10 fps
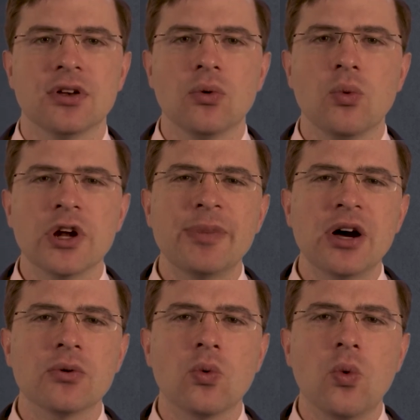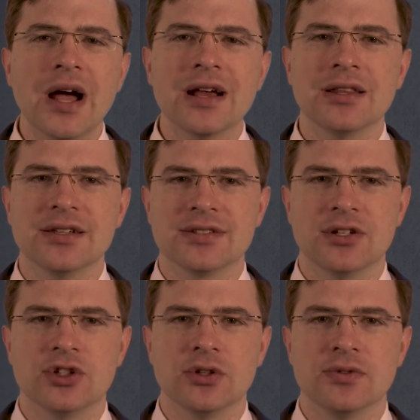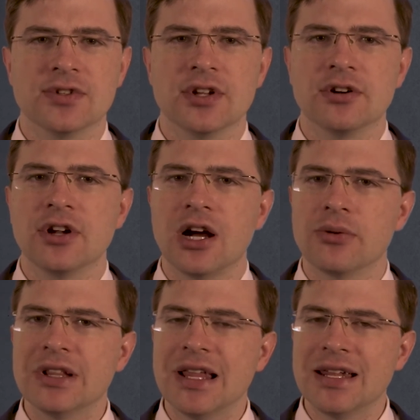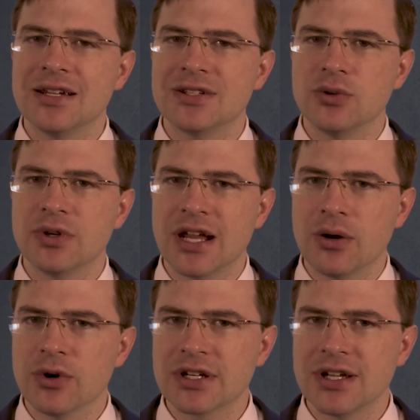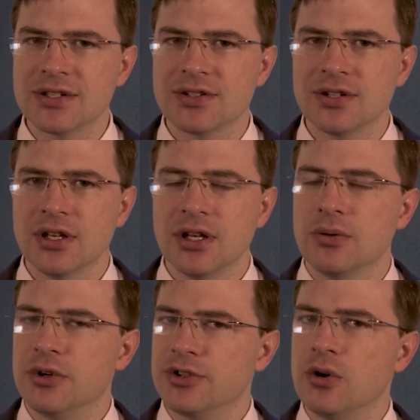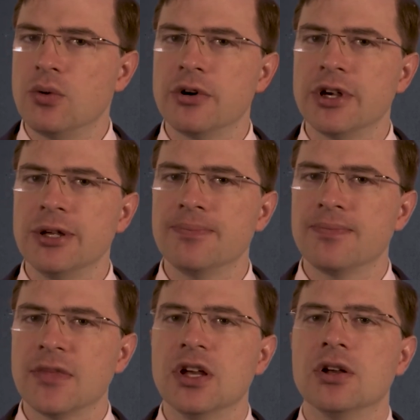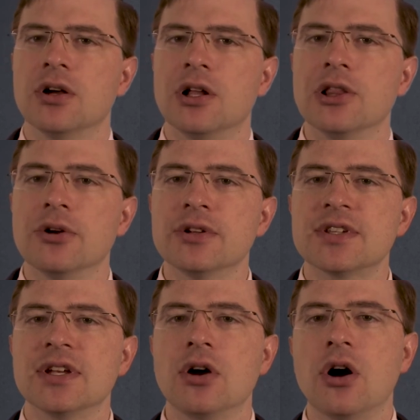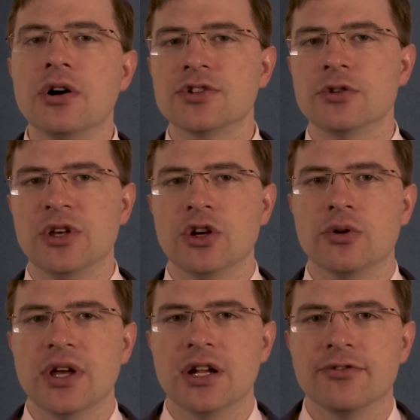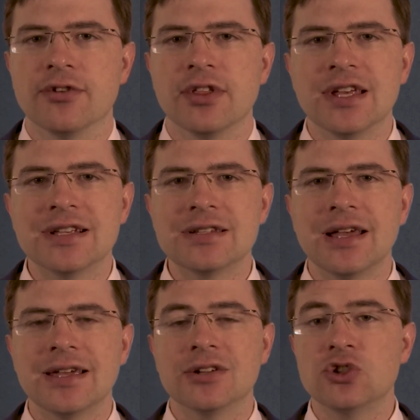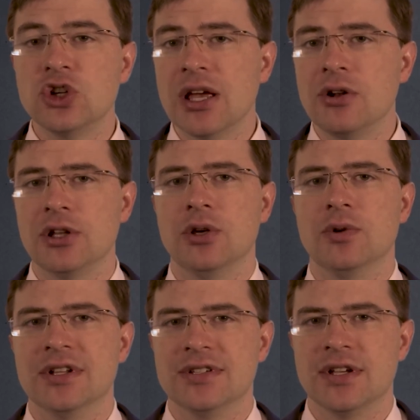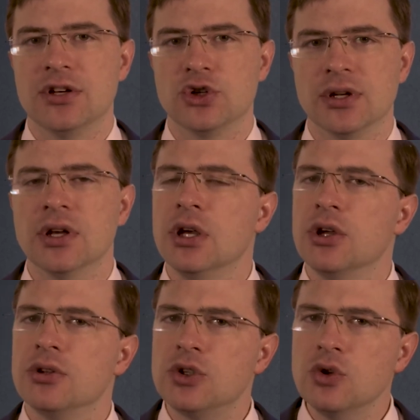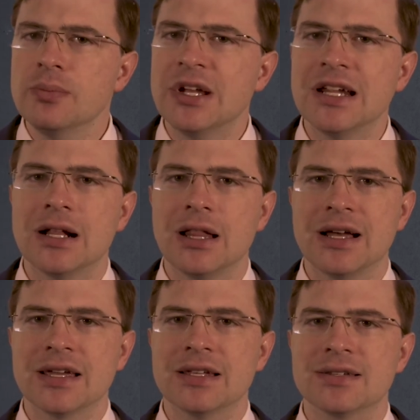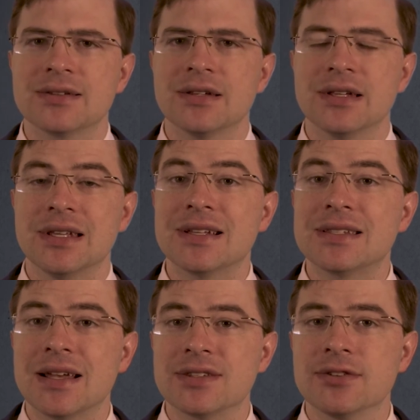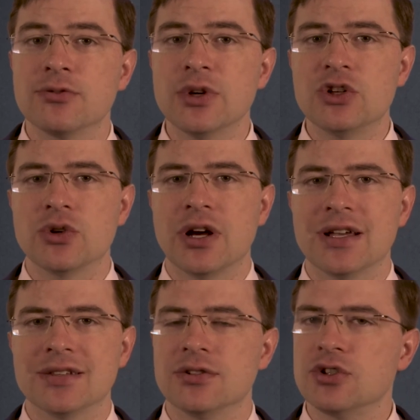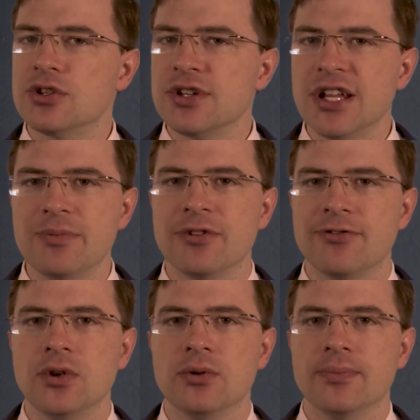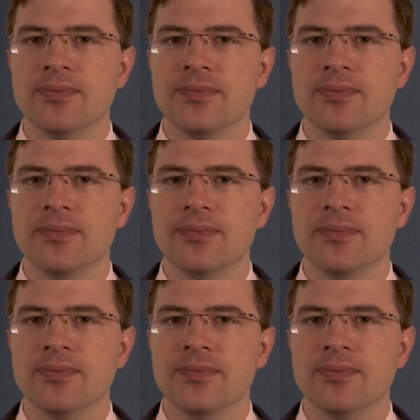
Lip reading: What about wireless issues that are not related to a network test? Well, don't worry. Alerts can also be created for things like channel utilization, too many clients, excessive retries, just to name a few.